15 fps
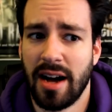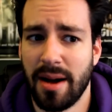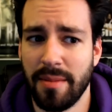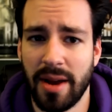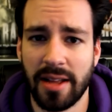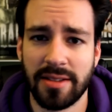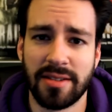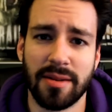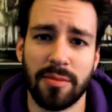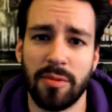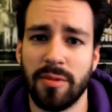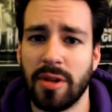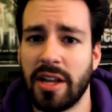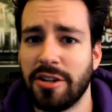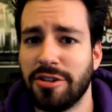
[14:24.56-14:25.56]
I'm not
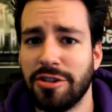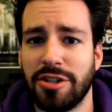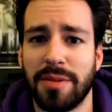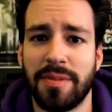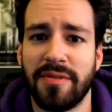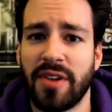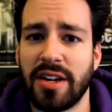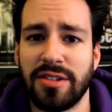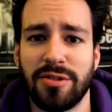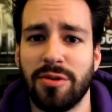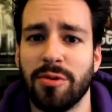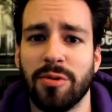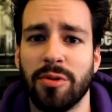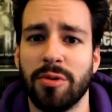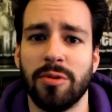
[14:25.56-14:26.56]
some relationship advice
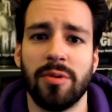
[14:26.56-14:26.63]
guru.